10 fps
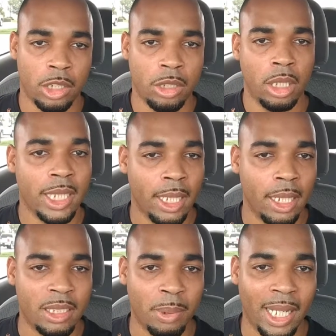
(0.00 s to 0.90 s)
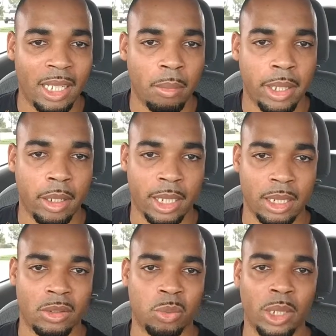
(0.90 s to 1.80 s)
You look at us Black
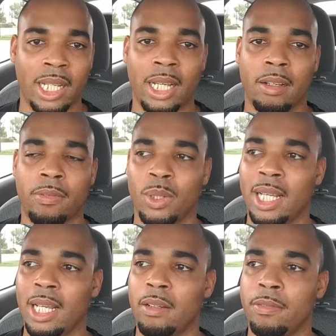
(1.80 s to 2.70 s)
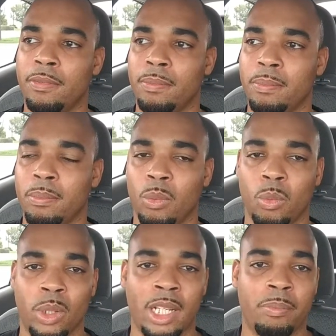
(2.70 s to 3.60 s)
Americans, we have
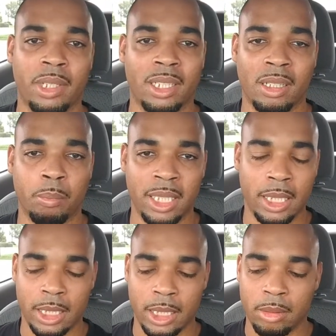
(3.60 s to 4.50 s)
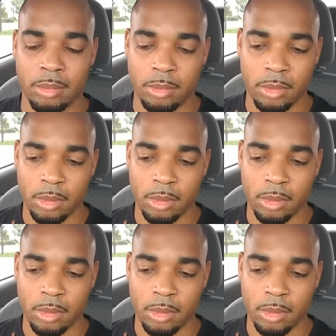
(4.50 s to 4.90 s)
been completely,